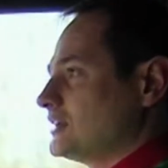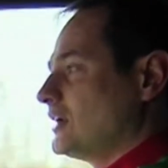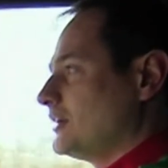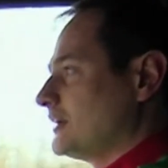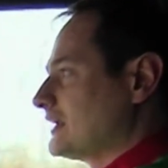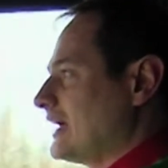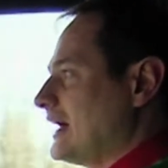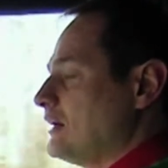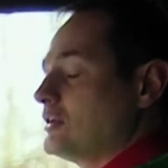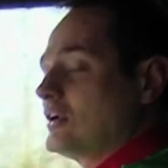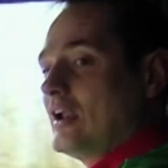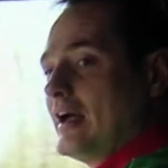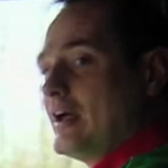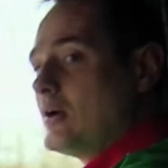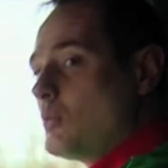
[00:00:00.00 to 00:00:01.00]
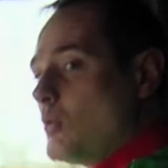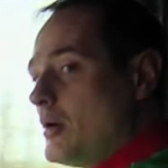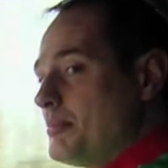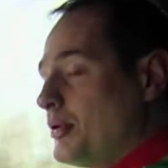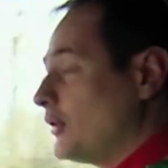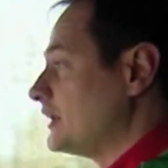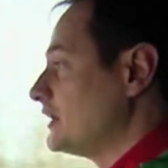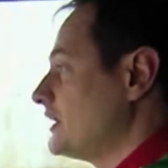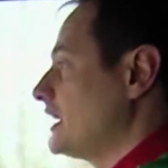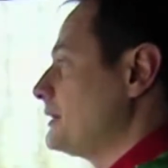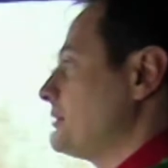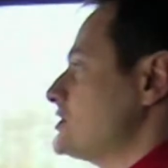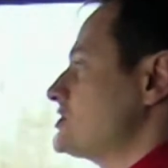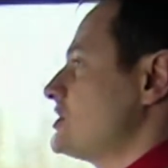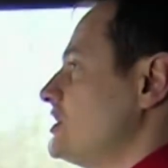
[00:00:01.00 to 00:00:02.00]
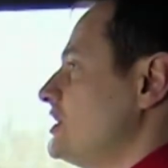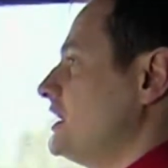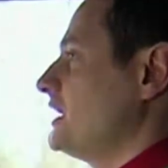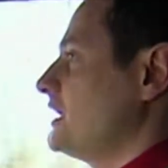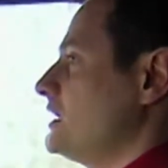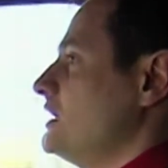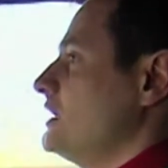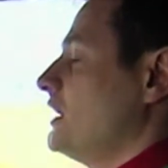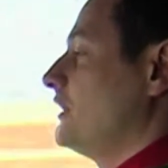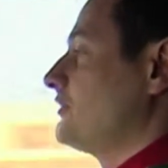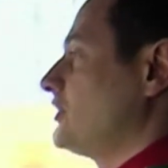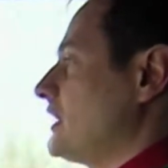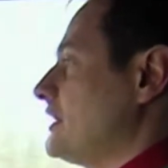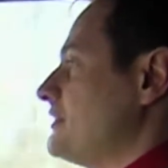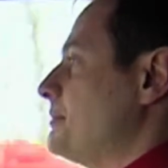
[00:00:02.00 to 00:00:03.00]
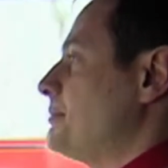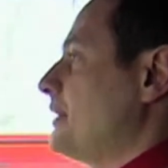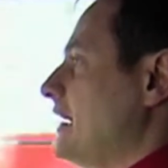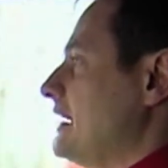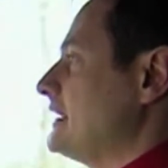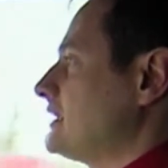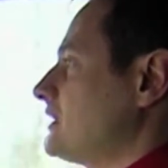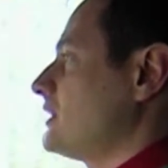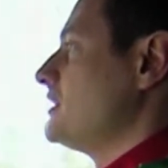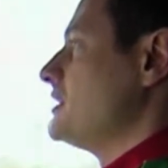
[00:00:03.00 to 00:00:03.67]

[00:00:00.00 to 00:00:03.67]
I've got to calculate at what point in my journey I've got to have a break,